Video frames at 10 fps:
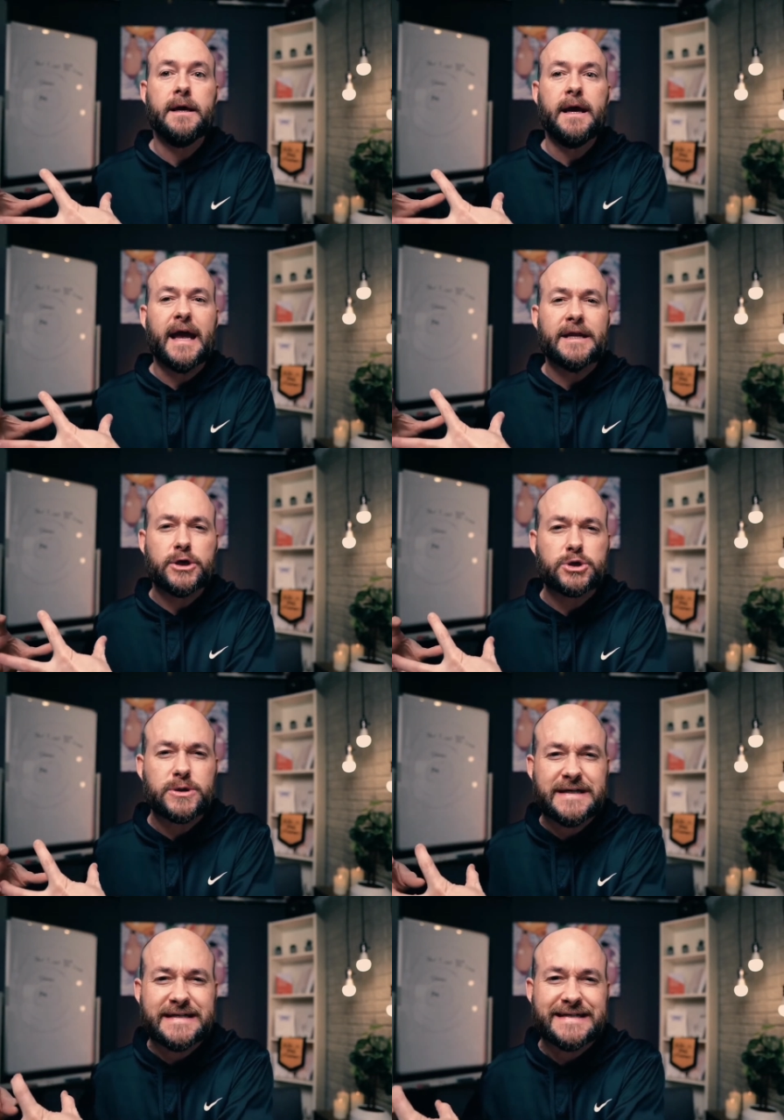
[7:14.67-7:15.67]
and you're
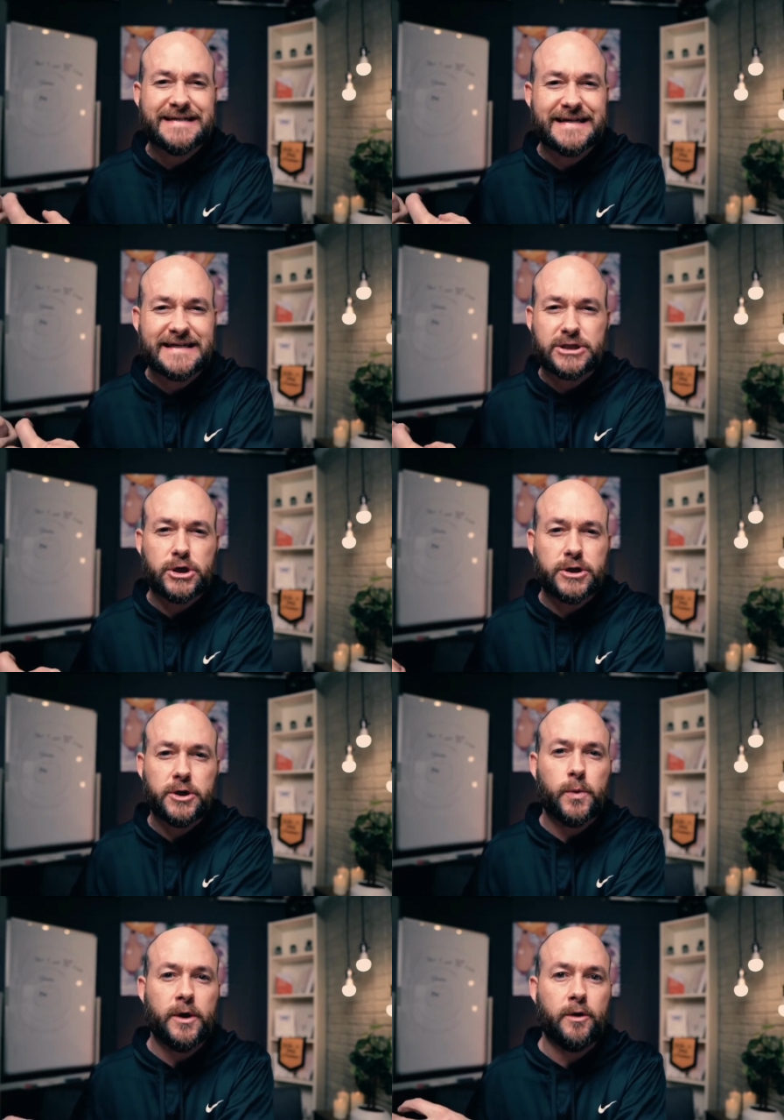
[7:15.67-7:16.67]
trying to exert
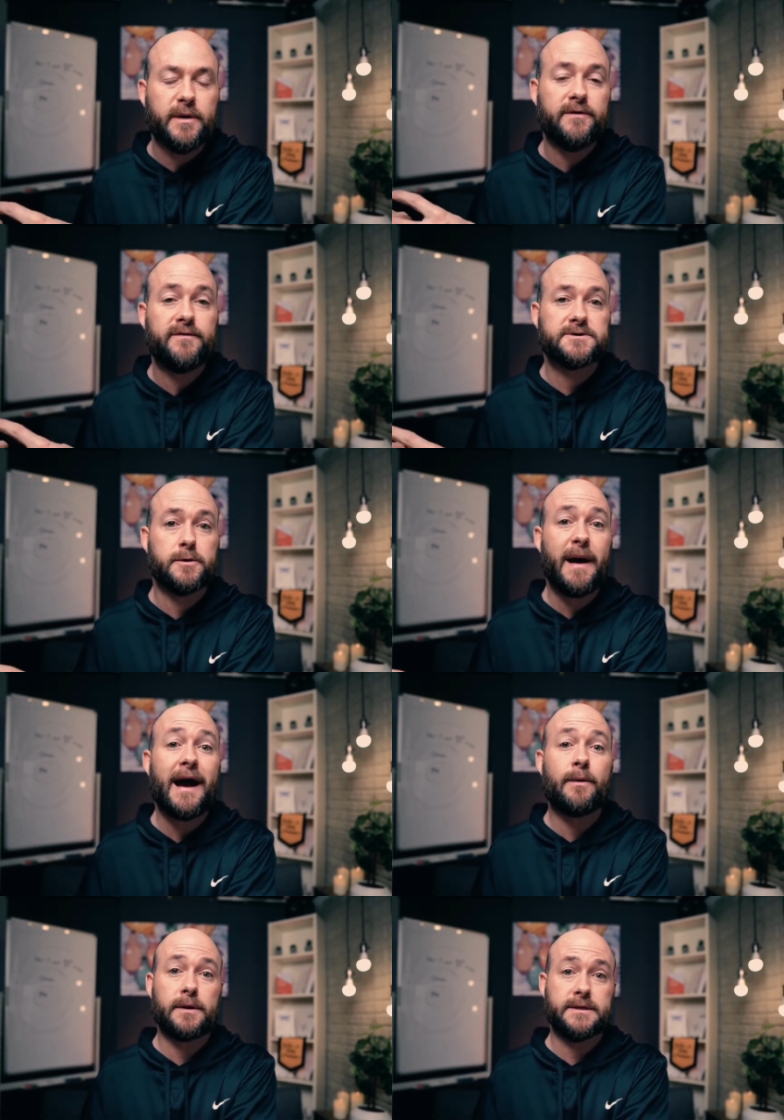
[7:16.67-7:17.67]
your will, but you feel so
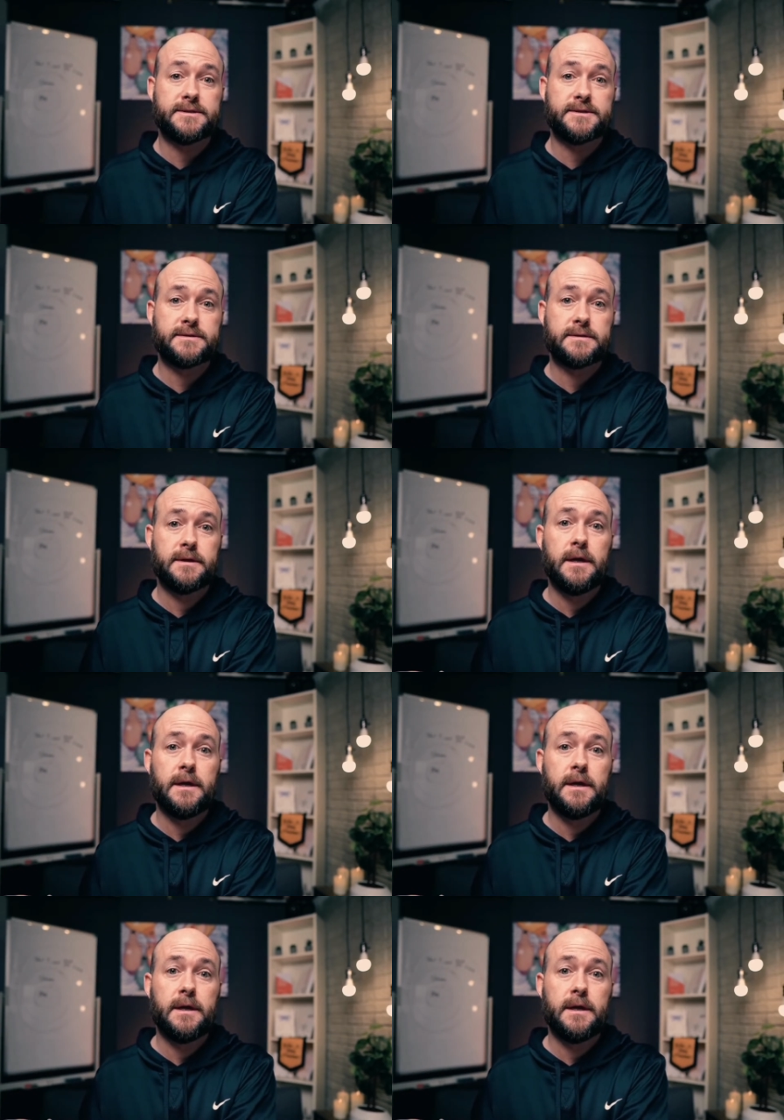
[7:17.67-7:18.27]
powerless.